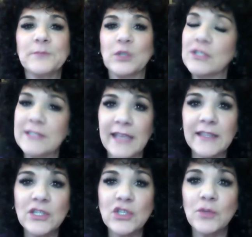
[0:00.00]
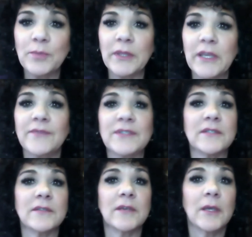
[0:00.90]
just take these 2
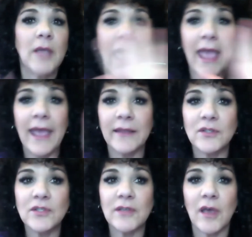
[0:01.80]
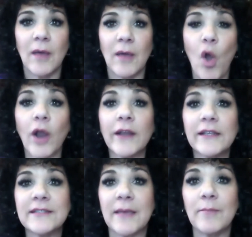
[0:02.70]
beliefs and
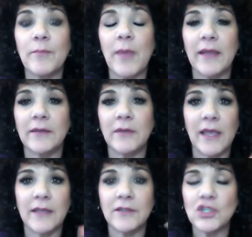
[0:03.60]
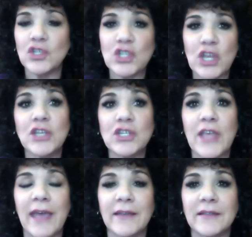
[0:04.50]
harness them, and just change
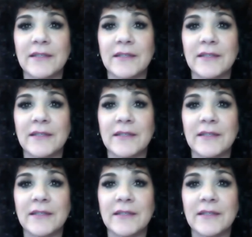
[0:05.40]
that